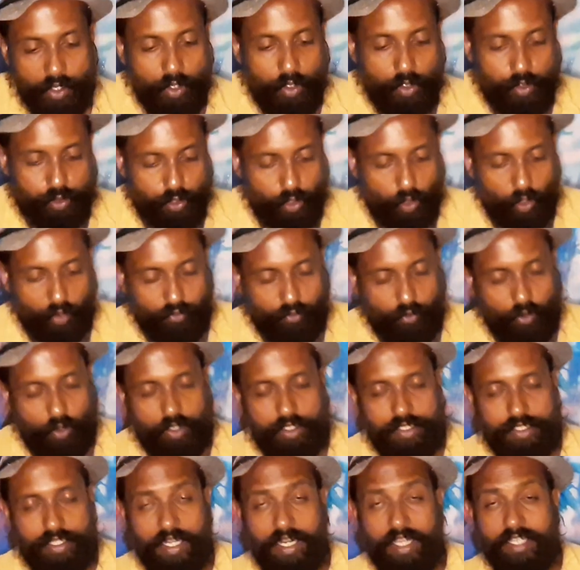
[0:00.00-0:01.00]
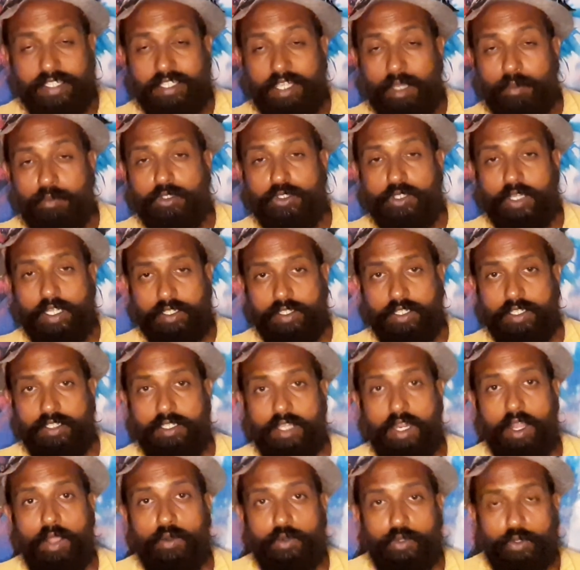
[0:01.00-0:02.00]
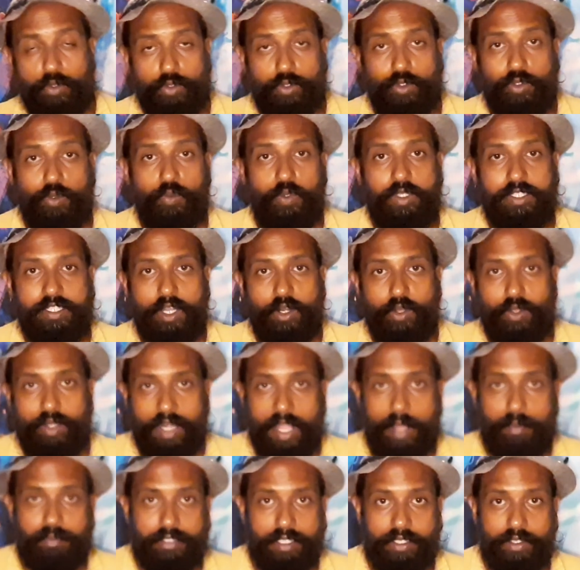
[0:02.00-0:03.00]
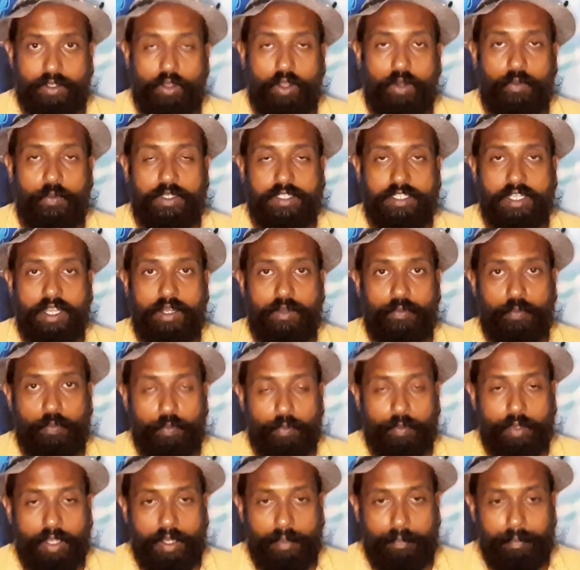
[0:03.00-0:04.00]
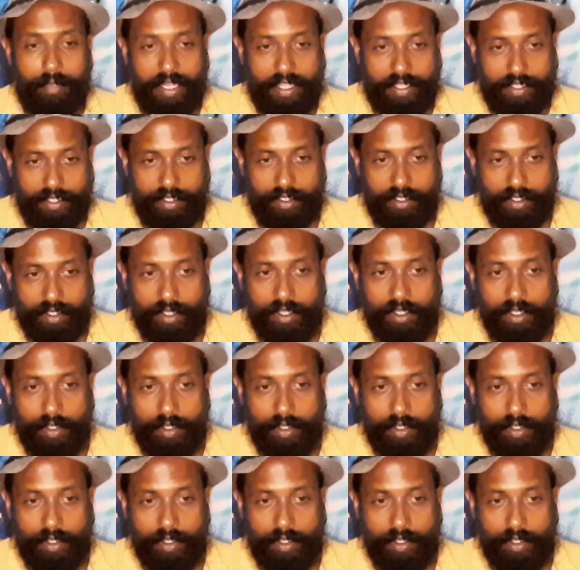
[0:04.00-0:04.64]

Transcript: So of course, there are some structures around you too which are collapsing or which are breaking,